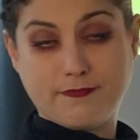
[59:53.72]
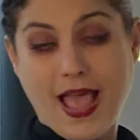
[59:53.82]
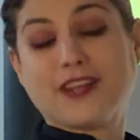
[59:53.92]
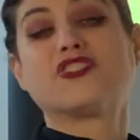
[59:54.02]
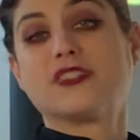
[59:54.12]

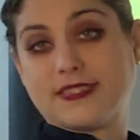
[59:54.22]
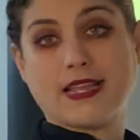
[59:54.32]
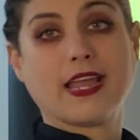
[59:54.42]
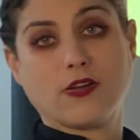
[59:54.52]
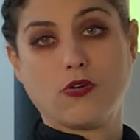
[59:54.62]
passion
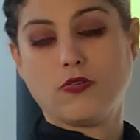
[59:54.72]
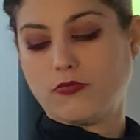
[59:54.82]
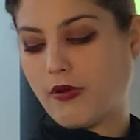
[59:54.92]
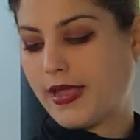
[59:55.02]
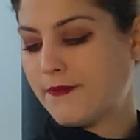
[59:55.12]
cycle,
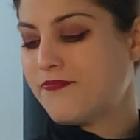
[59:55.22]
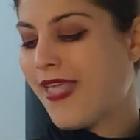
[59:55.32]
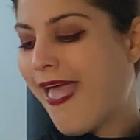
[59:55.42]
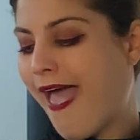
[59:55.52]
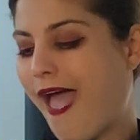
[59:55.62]
right?
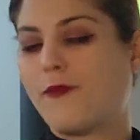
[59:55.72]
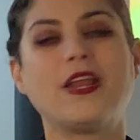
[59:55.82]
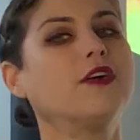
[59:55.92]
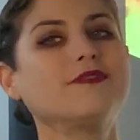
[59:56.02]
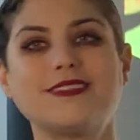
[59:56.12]
And
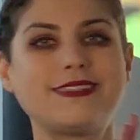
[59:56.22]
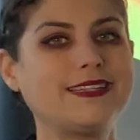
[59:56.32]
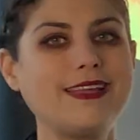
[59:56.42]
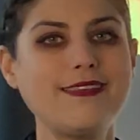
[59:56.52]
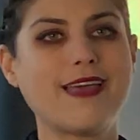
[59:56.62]
we don't
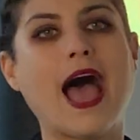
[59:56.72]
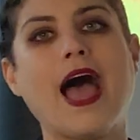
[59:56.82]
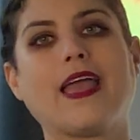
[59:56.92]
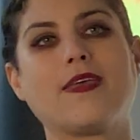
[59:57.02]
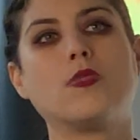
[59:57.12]
see
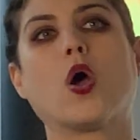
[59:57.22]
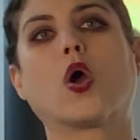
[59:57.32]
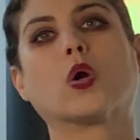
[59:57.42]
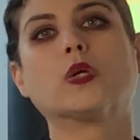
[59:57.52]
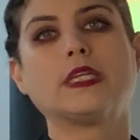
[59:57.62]
that in the
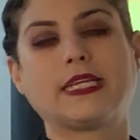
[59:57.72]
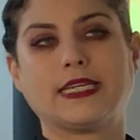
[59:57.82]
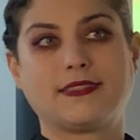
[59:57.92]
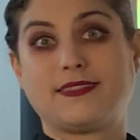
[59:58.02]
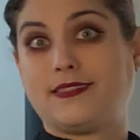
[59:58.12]

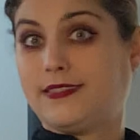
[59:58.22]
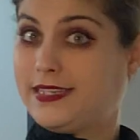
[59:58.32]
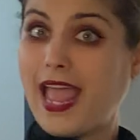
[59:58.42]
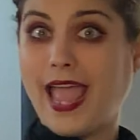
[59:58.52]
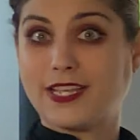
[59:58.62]
earliest
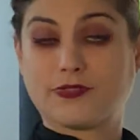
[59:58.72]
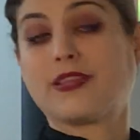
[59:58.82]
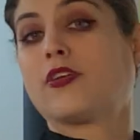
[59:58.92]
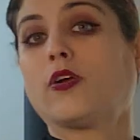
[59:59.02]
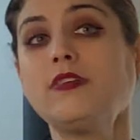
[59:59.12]
days,
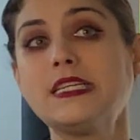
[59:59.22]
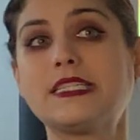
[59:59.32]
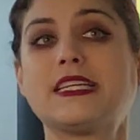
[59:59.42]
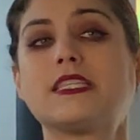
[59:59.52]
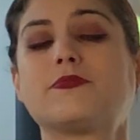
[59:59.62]
right? In the
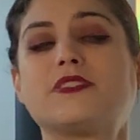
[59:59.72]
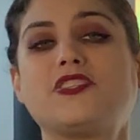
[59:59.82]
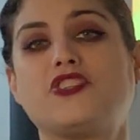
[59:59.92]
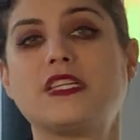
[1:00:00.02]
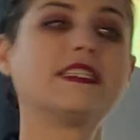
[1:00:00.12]
earliest days, we
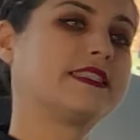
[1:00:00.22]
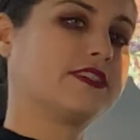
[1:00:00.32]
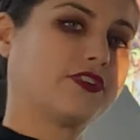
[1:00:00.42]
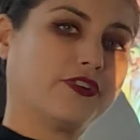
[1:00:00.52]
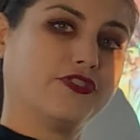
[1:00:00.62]
see Jesus
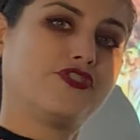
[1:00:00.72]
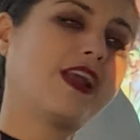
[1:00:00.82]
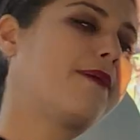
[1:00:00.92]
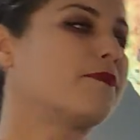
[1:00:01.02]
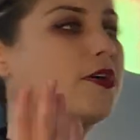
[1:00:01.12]
as a good
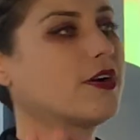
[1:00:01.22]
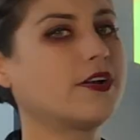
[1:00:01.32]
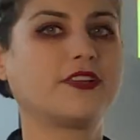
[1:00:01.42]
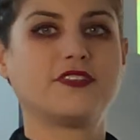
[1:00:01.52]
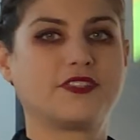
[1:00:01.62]

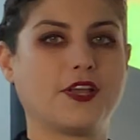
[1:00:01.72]
shepherd and